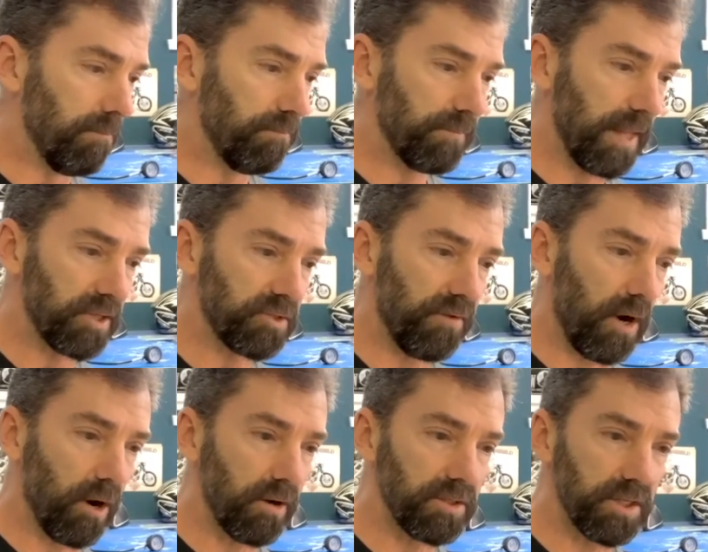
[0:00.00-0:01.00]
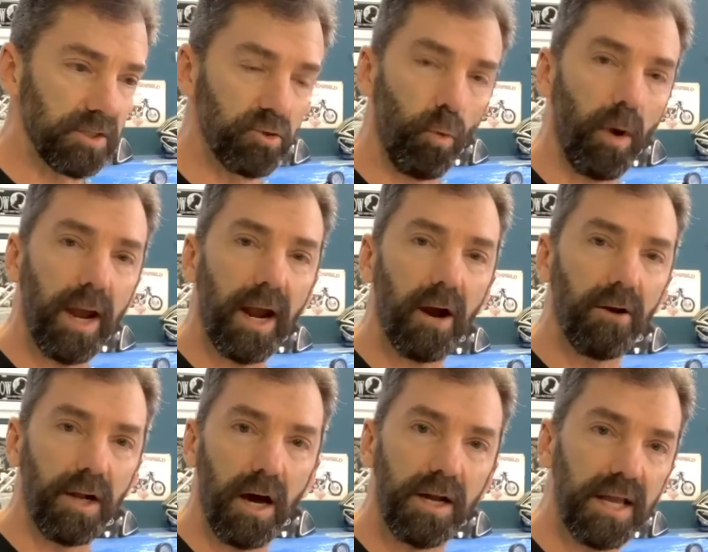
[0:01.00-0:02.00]
as far as its wear
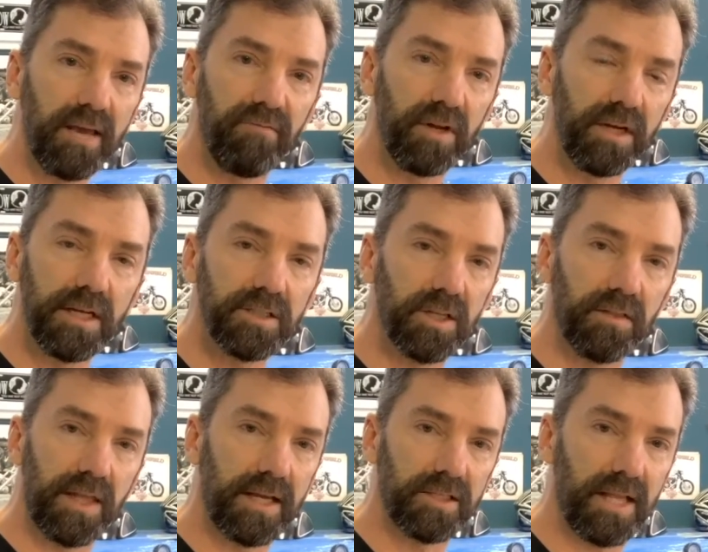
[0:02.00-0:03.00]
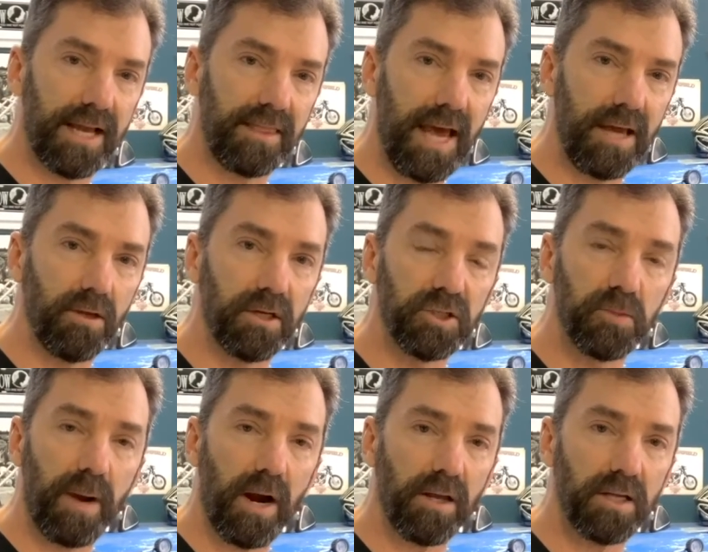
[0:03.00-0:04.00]
and unevenness and things like that. You can
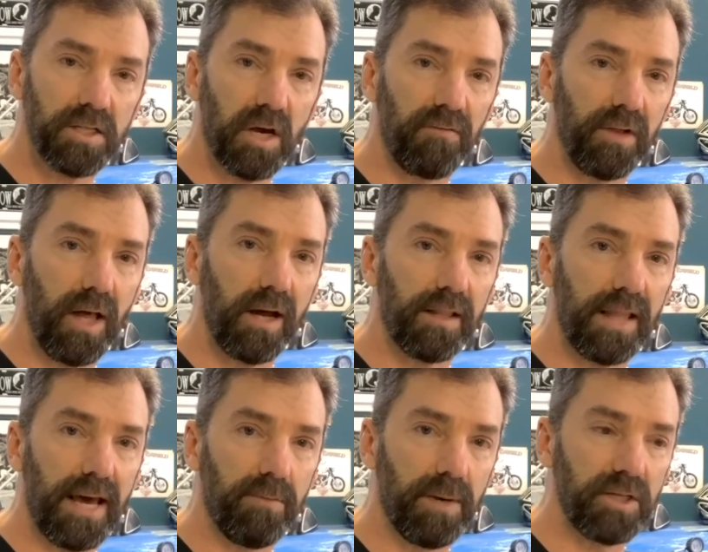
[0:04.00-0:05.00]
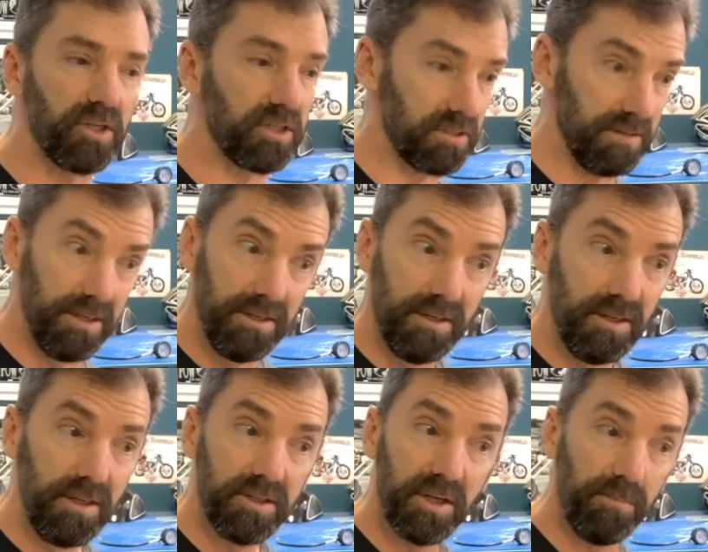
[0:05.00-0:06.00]
spare yourself a lot of that by just
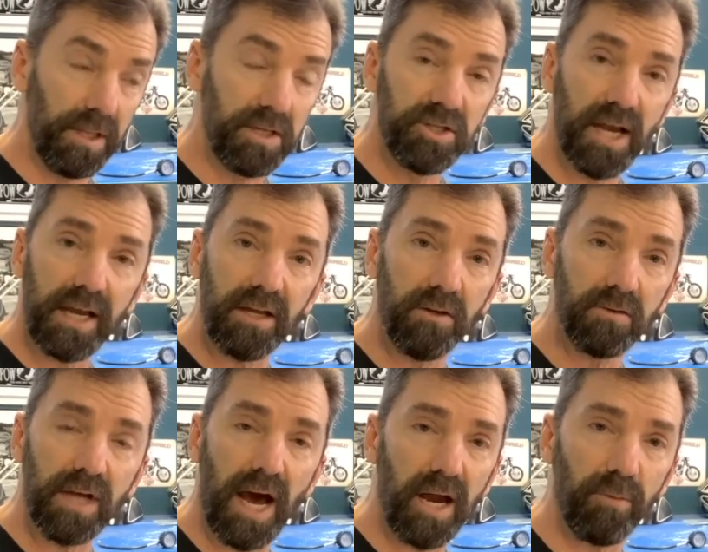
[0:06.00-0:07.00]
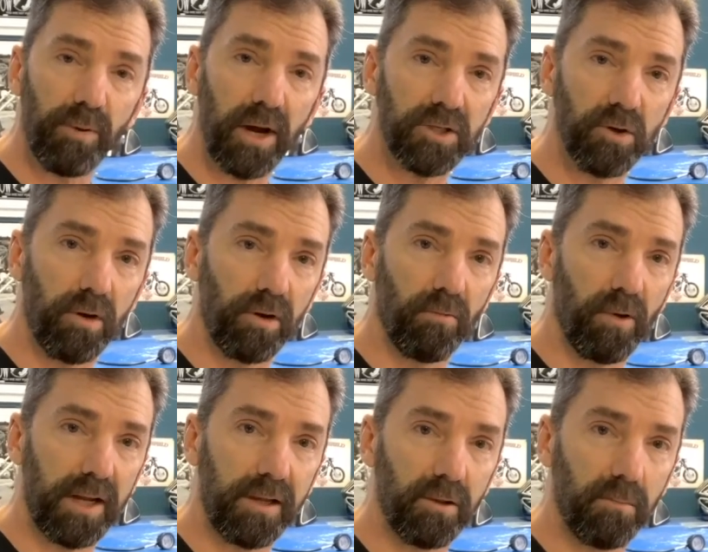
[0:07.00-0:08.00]
simply checking your tire pressure on a
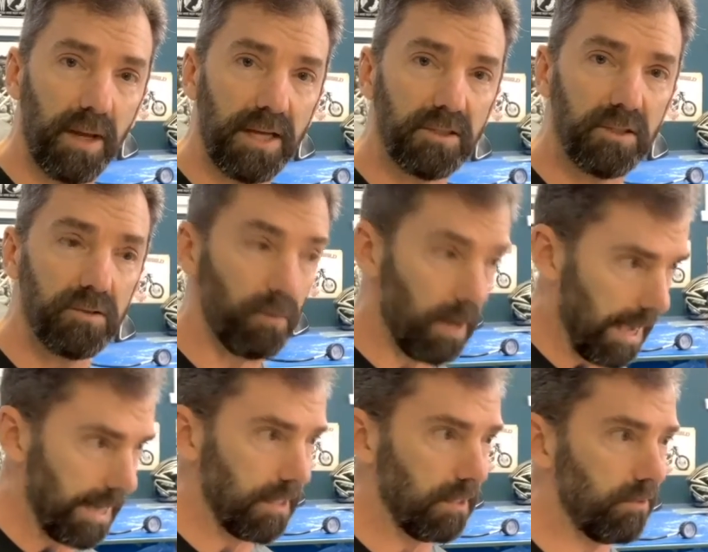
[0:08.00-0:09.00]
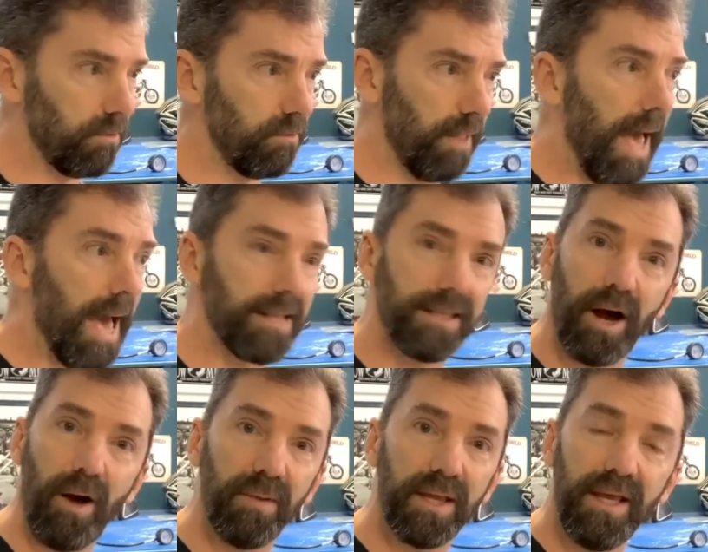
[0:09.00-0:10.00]
regular basis. Well, how do you do that?
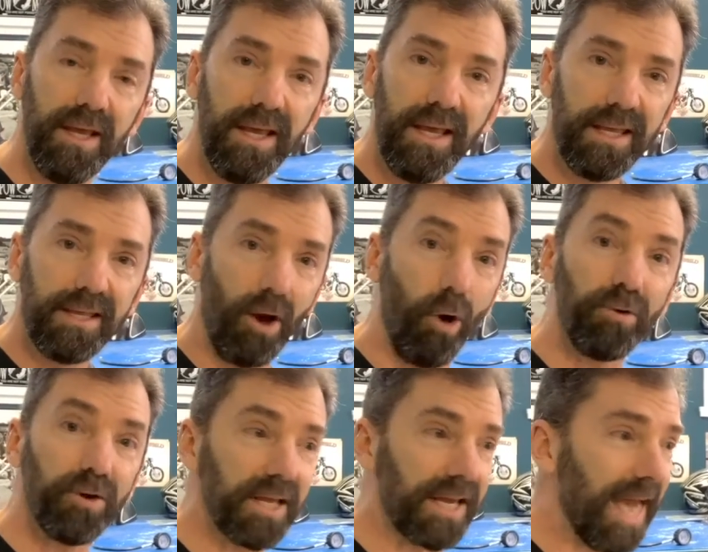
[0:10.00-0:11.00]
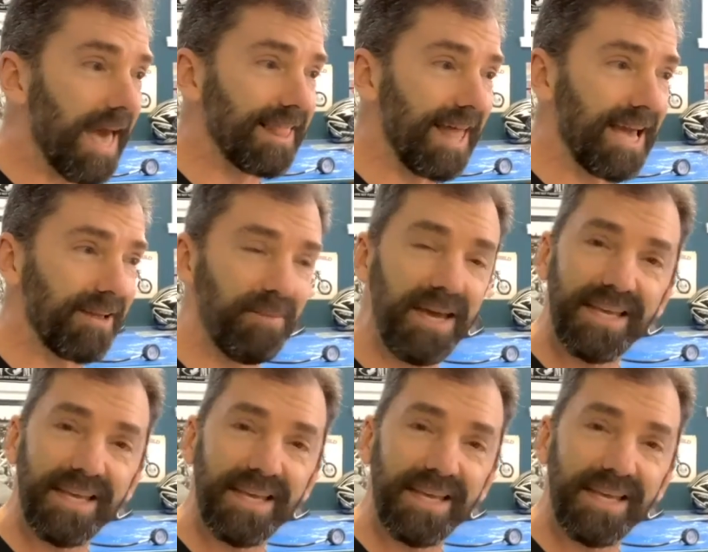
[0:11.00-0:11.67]
The older you get, like me, you